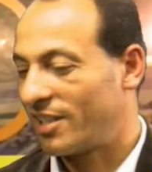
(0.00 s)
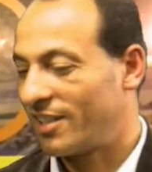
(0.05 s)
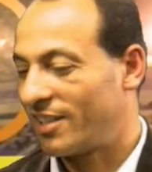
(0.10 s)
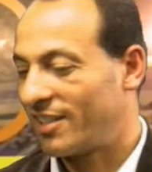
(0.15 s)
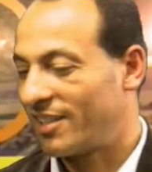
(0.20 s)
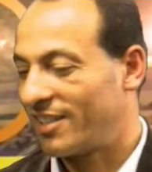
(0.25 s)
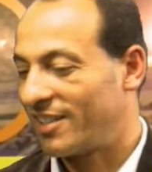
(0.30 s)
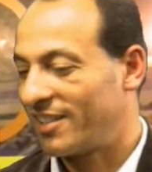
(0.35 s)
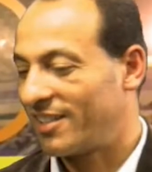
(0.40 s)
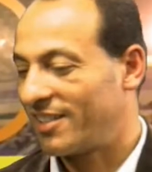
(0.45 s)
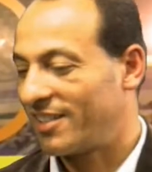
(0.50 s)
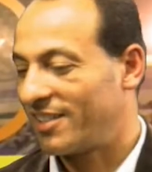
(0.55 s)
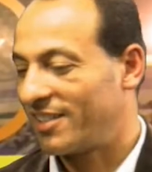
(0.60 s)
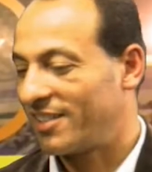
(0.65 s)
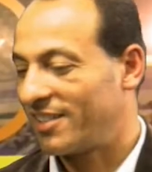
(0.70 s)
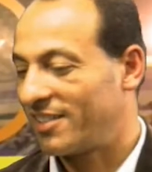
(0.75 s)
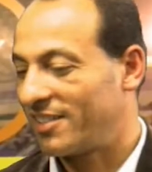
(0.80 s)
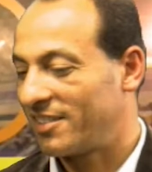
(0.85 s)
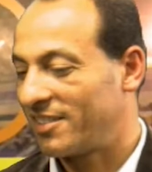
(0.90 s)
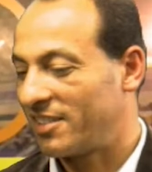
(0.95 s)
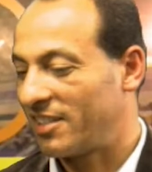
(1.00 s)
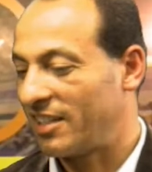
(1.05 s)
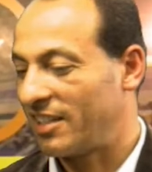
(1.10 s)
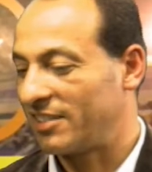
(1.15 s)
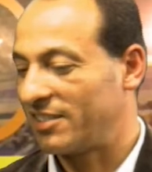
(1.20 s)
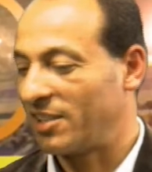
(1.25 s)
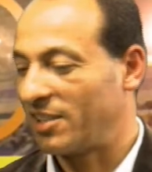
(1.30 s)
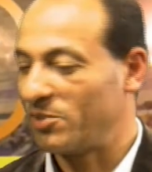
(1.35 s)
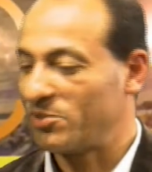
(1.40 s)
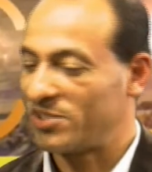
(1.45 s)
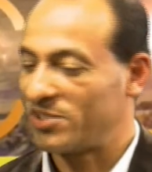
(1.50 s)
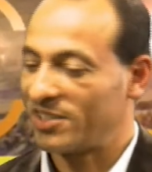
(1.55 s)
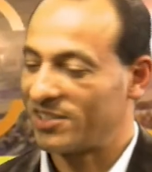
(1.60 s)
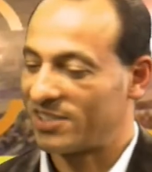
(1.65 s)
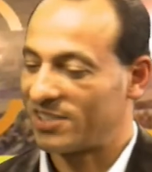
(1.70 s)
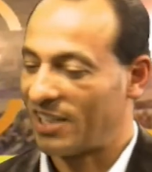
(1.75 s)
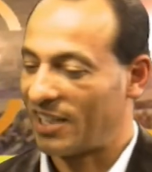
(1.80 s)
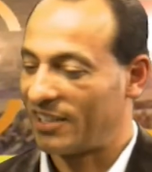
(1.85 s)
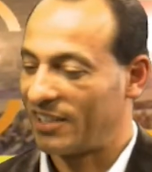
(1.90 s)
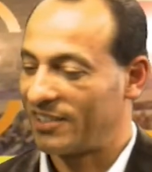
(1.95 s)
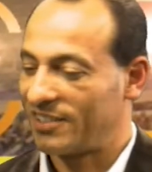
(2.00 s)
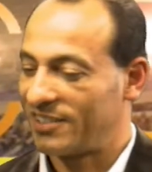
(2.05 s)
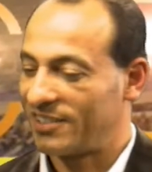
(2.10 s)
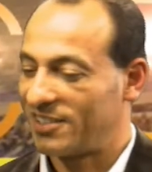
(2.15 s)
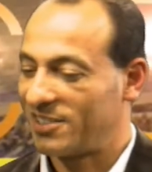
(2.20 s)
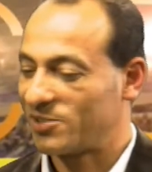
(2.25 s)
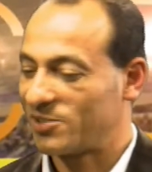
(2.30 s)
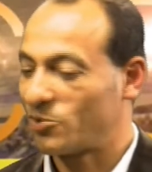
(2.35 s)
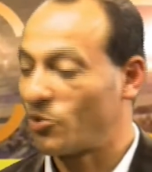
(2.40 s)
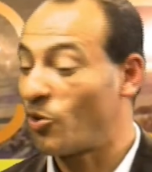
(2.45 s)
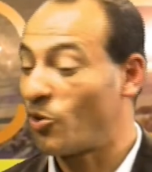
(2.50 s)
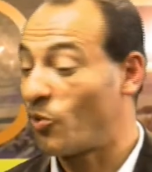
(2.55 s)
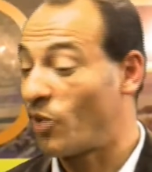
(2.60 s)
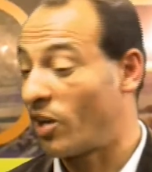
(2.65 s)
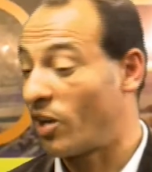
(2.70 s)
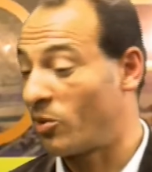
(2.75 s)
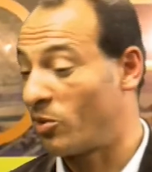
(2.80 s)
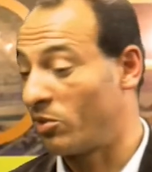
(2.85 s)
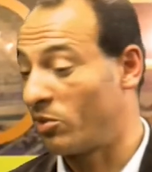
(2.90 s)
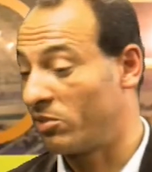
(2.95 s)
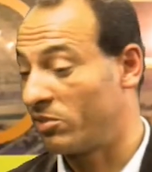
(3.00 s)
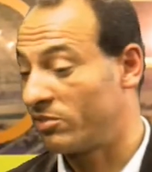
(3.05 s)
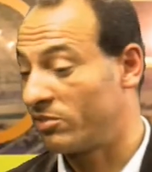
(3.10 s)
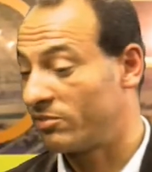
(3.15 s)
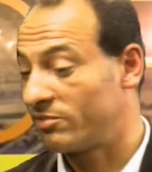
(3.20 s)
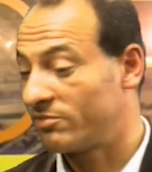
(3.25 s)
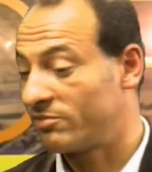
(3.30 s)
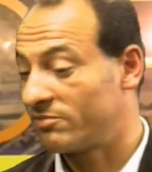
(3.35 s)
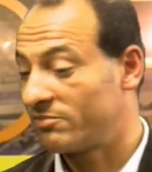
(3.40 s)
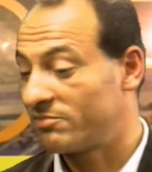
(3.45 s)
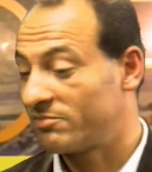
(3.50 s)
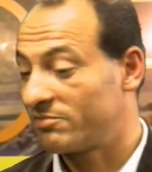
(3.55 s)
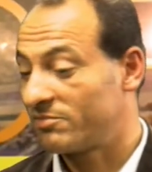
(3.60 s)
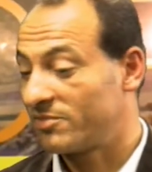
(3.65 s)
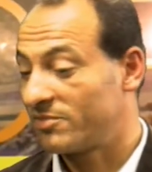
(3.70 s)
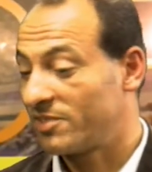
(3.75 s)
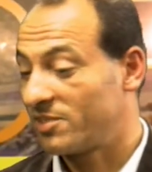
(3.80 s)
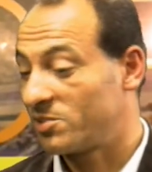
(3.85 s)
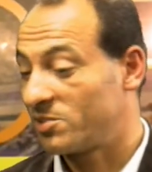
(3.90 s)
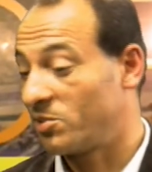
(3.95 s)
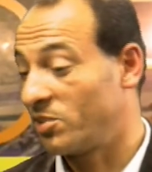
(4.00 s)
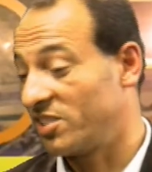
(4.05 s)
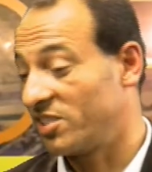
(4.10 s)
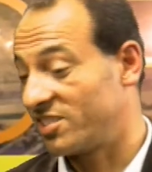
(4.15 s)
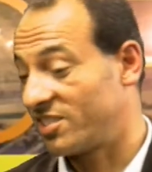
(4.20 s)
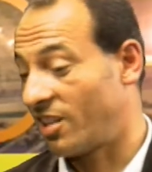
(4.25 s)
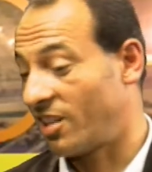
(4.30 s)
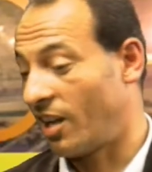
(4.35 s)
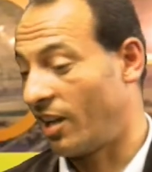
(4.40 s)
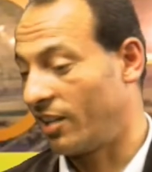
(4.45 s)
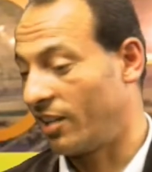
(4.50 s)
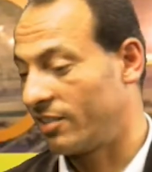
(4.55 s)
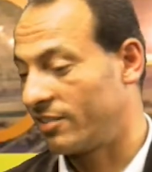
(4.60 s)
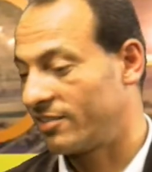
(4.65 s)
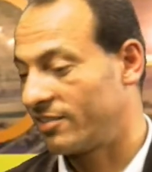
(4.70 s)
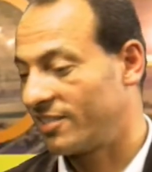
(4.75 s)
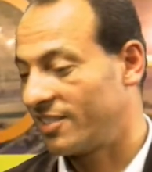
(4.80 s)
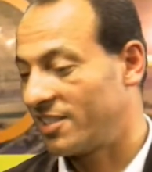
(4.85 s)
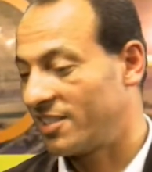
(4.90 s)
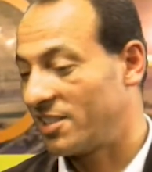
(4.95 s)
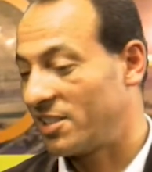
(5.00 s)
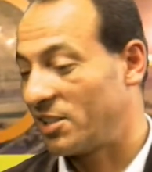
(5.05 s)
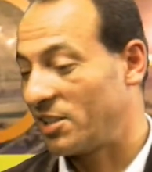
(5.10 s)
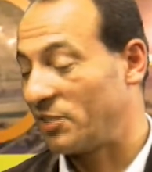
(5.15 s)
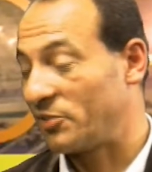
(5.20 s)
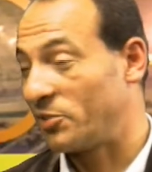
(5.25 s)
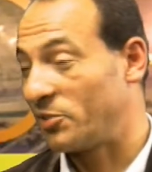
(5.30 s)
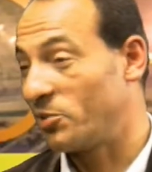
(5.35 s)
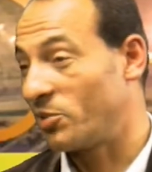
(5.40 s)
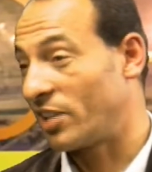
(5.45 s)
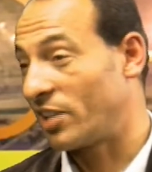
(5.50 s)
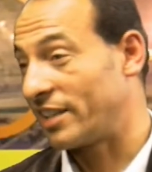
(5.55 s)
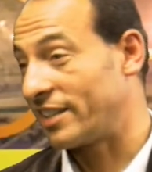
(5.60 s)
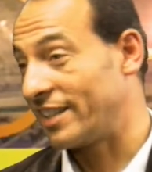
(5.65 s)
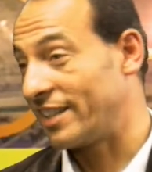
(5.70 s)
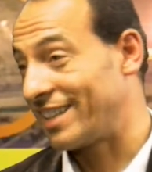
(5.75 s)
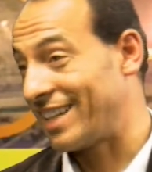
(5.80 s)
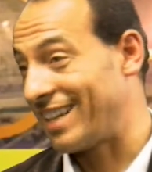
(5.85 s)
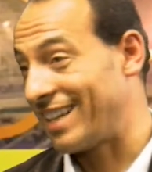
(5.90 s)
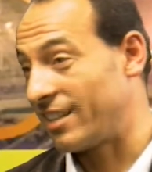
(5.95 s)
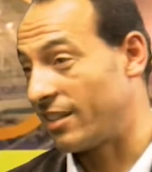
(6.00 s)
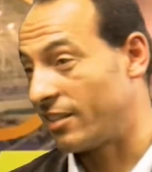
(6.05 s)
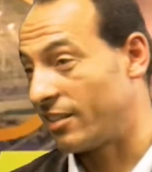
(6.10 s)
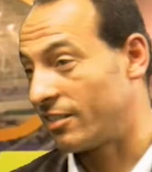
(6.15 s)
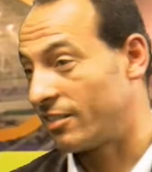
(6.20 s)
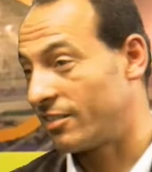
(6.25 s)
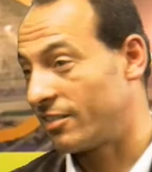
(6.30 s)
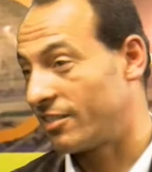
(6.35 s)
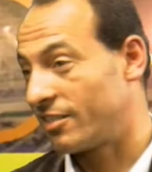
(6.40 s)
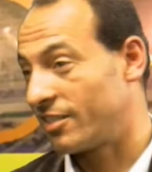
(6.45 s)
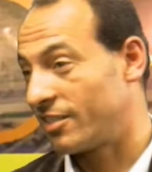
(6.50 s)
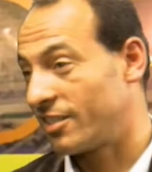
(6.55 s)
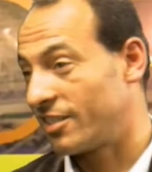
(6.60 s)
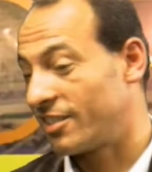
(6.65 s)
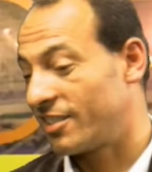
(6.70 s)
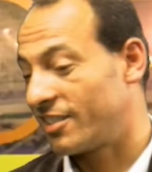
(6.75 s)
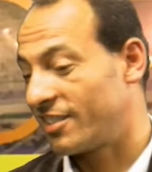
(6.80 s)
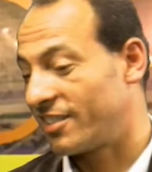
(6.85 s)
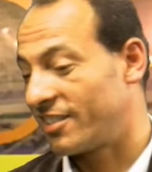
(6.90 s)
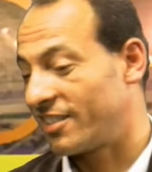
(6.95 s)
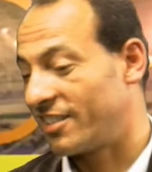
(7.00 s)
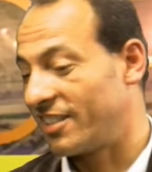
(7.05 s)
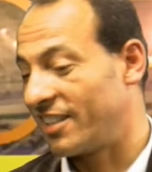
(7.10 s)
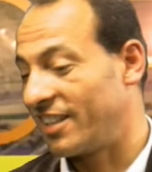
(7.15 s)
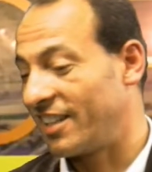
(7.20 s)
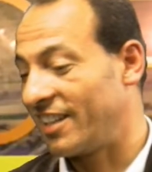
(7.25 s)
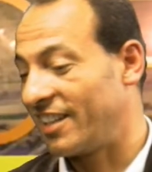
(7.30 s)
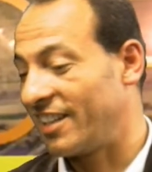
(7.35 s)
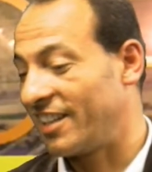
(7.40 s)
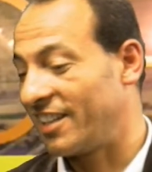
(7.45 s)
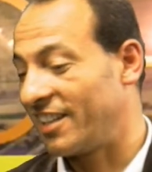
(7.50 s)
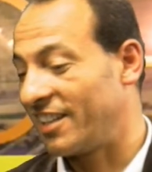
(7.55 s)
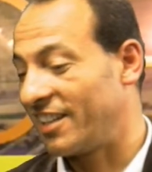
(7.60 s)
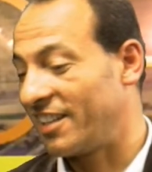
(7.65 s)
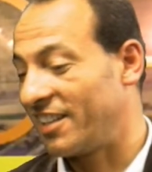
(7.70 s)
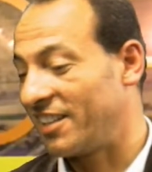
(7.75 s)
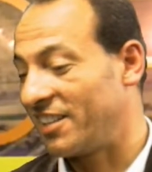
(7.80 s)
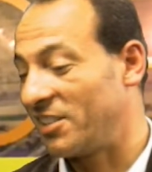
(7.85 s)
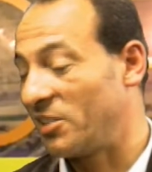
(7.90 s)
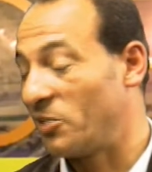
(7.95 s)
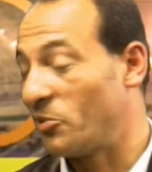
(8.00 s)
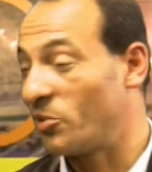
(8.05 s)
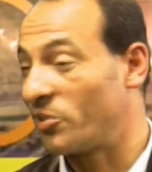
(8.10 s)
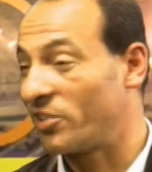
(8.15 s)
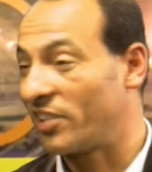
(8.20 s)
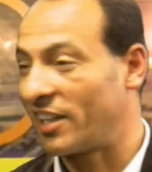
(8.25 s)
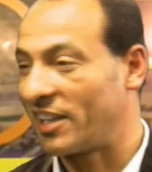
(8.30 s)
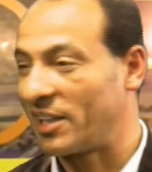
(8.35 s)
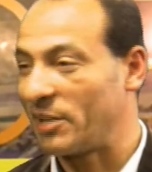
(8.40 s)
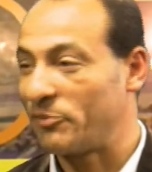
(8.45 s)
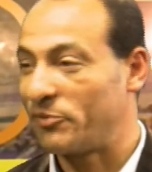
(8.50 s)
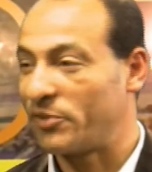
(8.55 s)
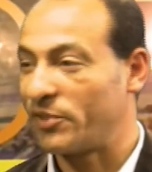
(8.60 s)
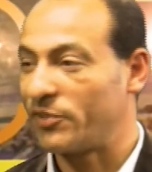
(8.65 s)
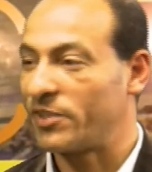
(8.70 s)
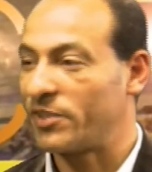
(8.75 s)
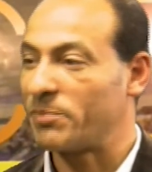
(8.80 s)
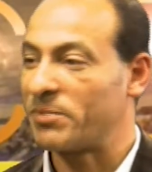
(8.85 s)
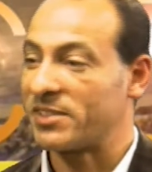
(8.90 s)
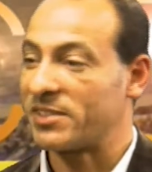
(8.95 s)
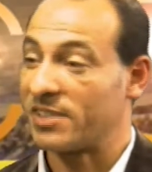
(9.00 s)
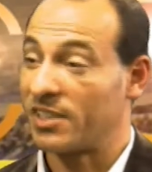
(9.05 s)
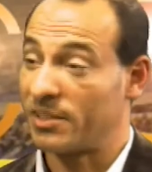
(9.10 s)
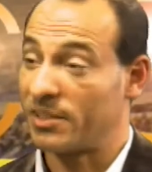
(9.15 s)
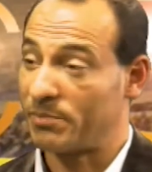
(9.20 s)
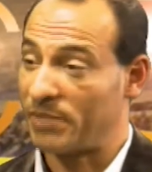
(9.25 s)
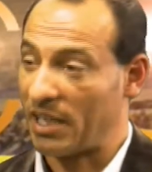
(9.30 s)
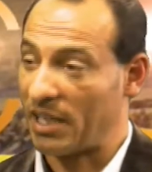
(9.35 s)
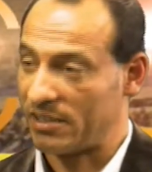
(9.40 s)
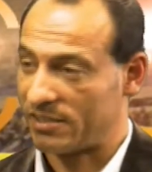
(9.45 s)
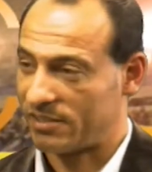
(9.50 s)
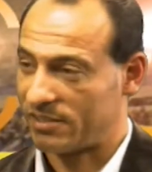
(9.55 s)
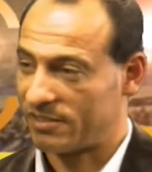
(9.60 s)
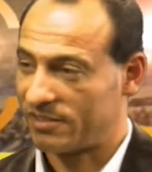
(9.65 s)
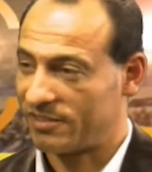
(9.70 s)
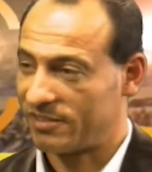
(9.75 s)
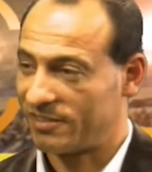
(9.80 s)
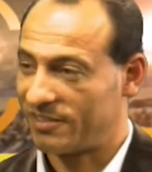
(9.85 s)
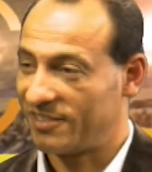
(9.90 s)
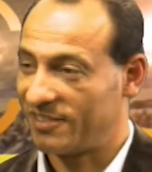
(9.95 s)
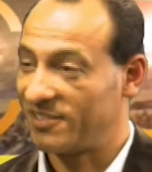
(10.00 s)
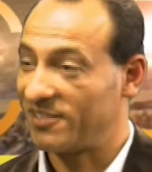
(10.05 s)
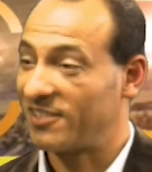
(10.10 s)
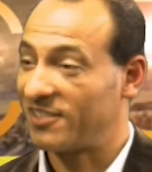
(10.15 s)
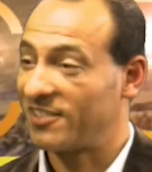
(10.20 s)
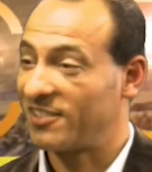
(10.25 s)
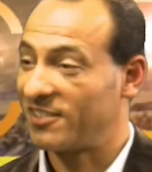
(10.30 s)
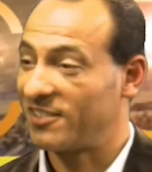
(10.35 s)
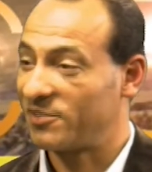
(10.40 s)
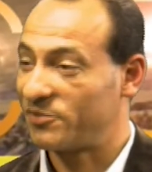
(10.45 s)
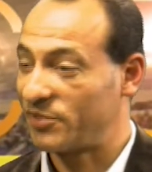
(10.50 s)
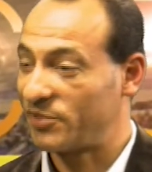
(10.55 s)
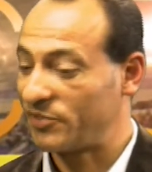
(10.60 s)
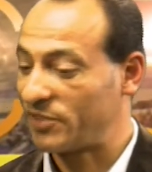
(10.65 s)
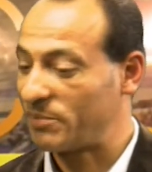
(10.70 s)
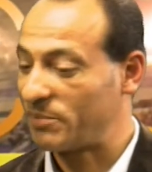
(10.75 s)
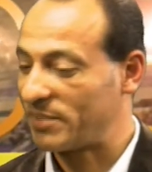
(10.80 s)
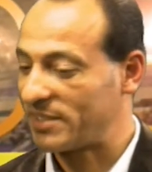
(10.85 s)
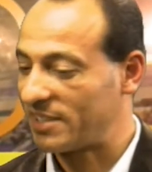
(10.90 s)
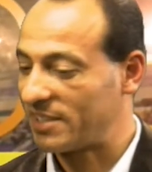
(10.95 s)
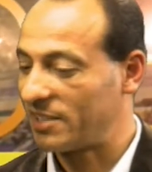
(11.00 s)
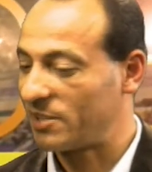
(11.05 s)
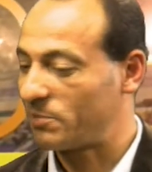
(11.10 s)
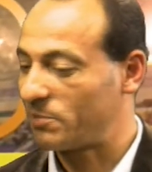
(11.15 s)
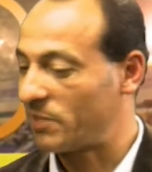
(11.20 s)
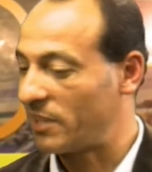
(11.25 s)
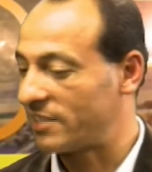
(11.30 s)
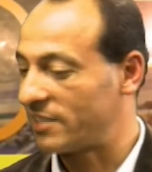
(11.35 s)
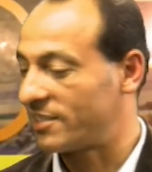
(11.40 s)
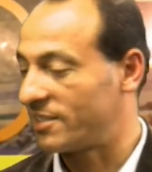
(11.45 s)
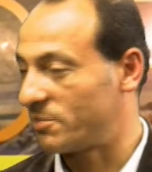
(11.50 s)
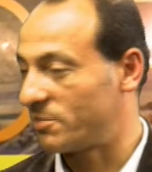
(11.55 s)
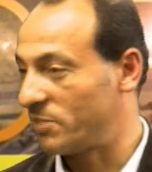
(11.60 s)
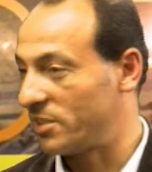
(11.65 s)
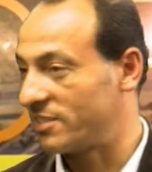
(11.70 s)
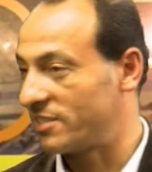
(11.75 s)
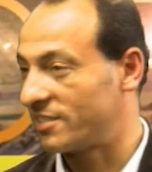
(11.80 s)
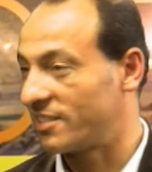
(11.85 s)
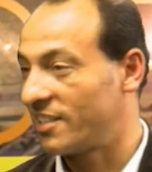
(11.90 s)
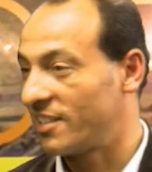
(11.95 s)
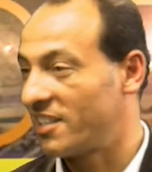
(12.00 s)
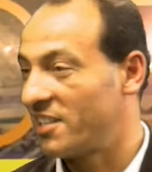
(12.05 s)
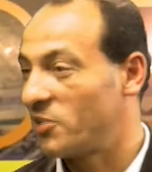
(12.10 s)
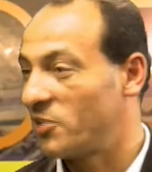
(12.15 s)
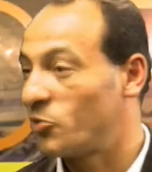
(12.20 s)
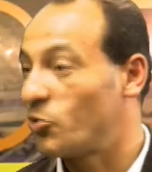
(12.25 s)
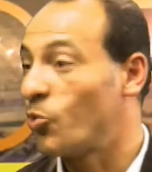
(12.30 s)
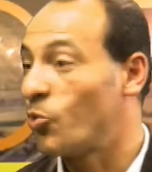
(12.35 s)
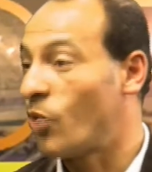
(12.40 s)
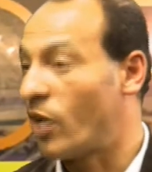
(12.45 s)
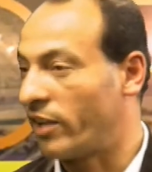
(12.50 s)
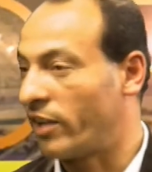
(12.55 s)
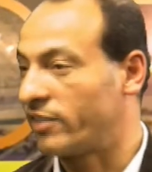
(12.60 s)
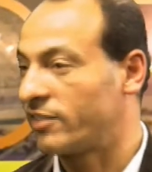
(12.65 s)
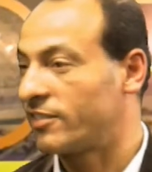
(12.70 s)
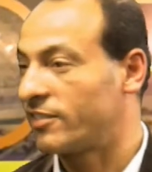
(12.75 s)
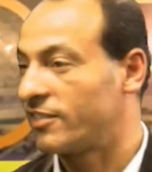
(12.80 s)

at the losing side, he scored 1 goal, so he's trying. If you look at Nkana, they won the game 50% plus. 50% plus, it means 2-1.